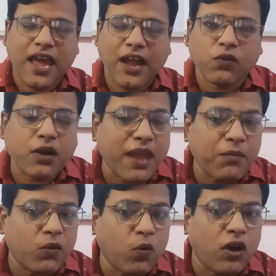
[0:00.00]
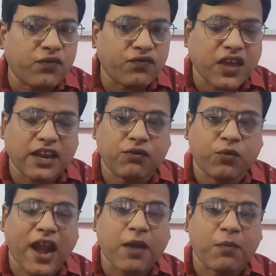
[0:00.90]
And remember one thing,
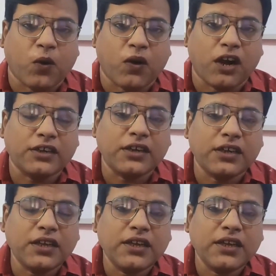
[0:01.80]
grammar